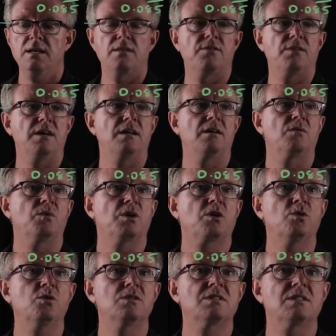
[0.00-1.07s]
Then we
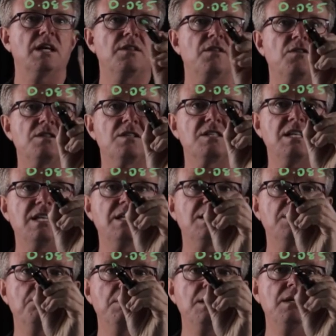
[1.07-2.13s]
could say that this is
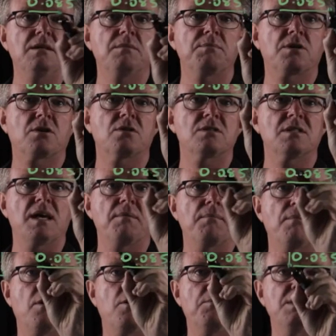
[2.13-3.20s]
intermediate because that
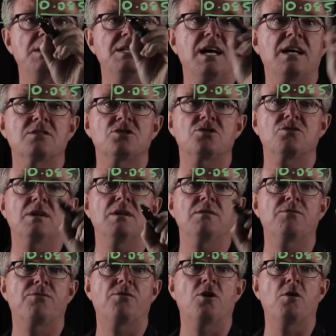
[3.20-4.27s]
might be downstream
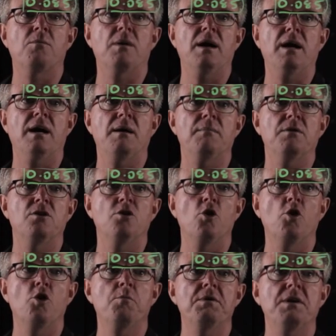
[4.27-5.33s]
from an
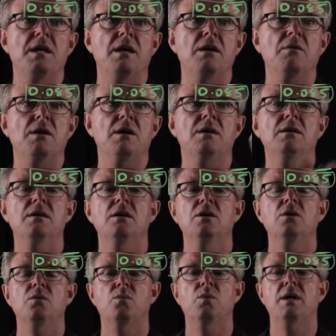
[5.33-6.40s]
urban area
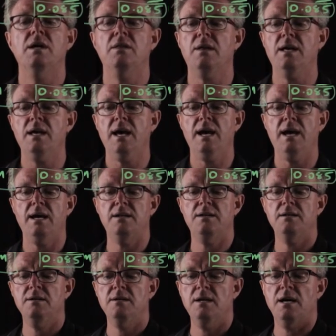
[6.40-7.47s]
where they had
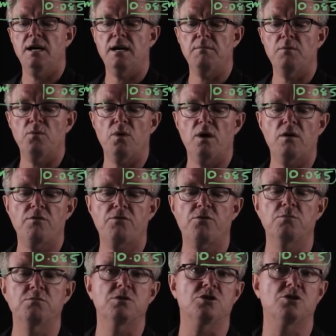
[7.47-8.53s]
runoff
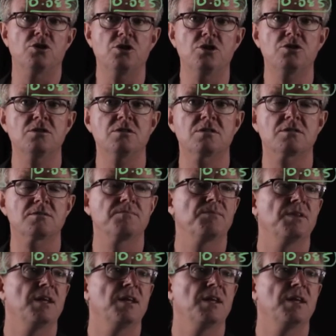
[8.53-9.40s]
from detergents.